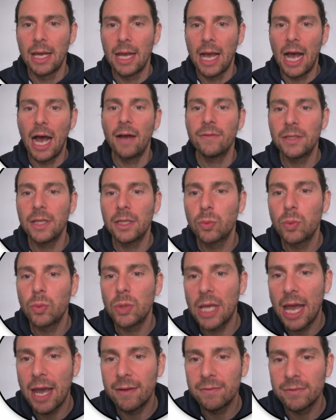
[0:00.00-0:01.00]
After that, we
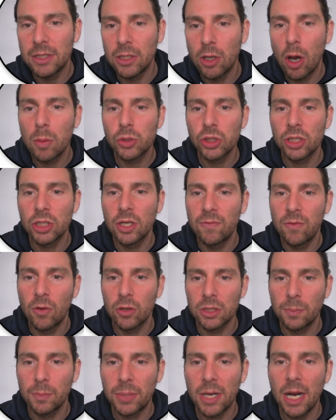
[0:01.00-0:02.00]
have the option
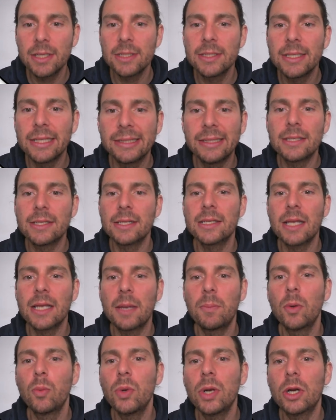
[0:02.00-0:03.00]
for the price. In this
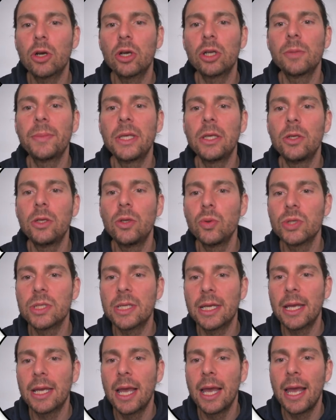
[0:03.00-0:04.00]
example, we are going to be
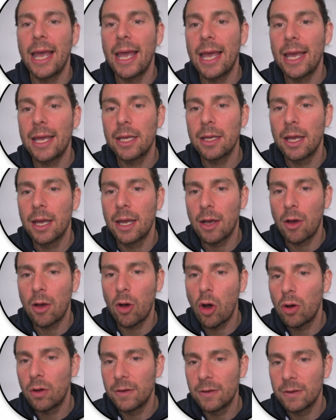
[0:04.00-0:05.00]
using a
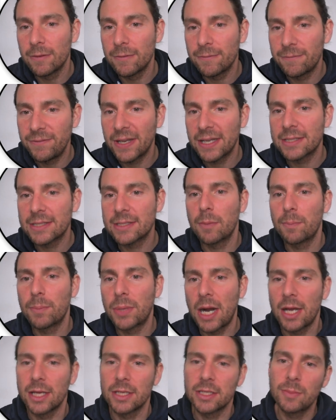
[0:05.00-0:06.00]
uh, fixed
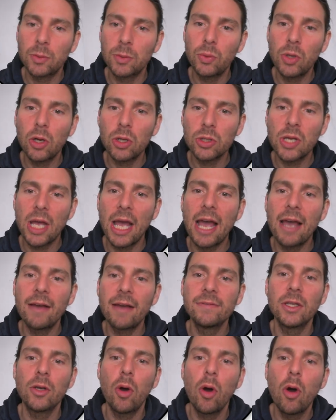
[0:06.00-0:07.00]
price, but we also
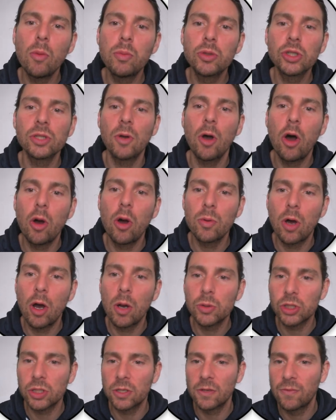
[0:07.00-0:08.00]
have the option
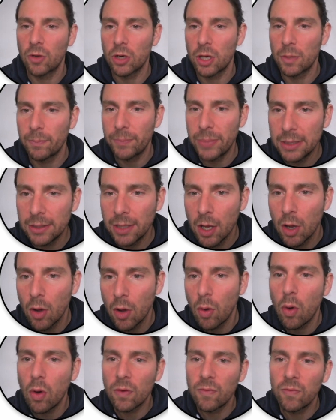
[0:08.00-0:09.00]
option for a bid
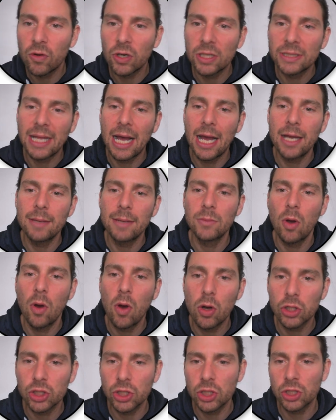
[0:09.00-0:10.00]
or for a time
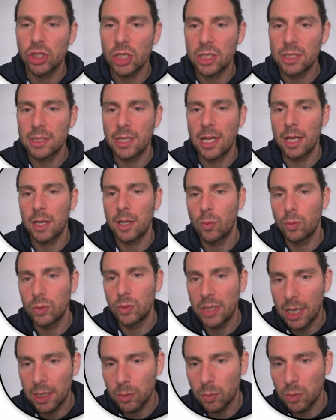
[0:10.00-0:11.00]
auction, just like with
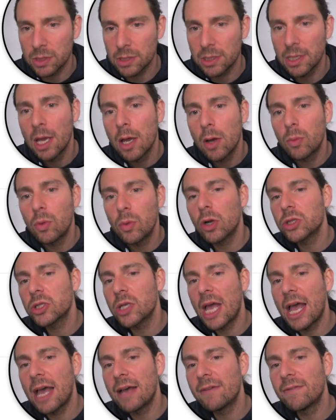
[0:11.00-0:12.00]
the other ones. We also
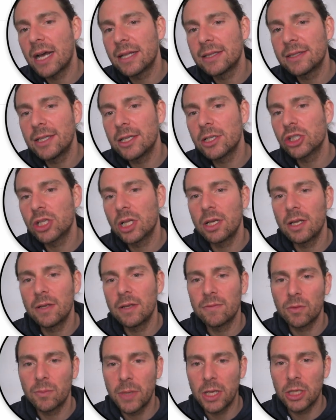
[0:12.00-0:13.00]
have additional
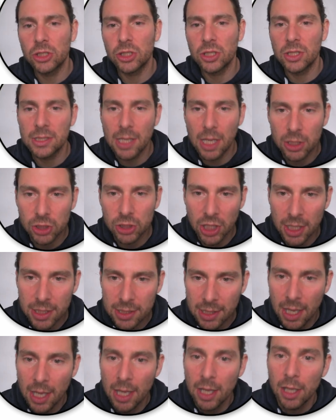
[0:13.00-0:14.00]
information such
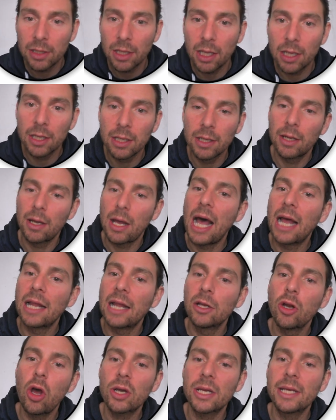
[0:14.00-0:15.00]
as uh,
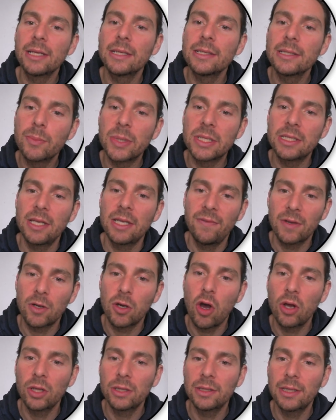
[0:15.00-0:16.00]
unlocking specific
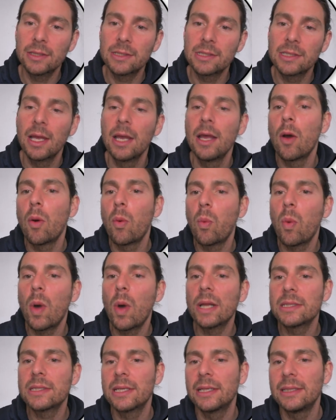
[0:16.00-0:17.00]
contents
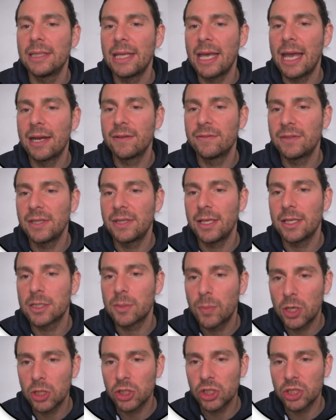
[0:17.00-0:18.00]
once the NFT is
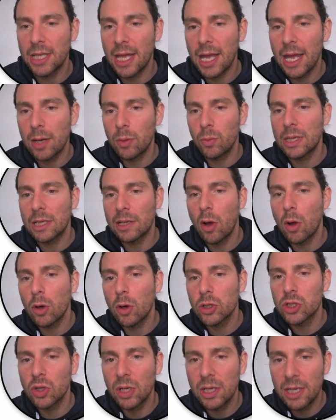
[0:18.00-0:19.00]
purchased, and we can
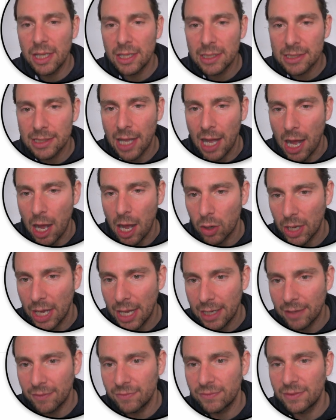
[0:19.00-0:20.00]
also list our
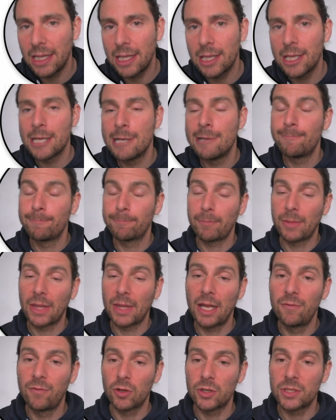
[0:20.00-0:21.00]
NFT
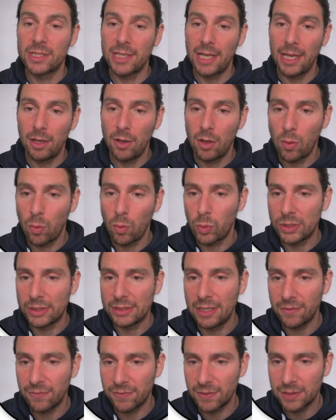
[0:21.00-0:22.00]
for sale with
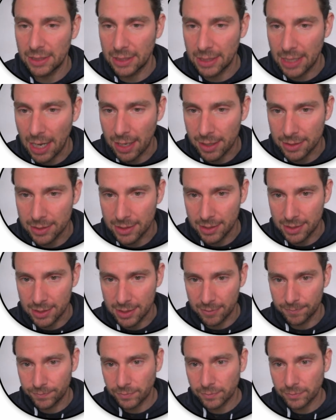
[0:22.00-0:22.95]
different currencies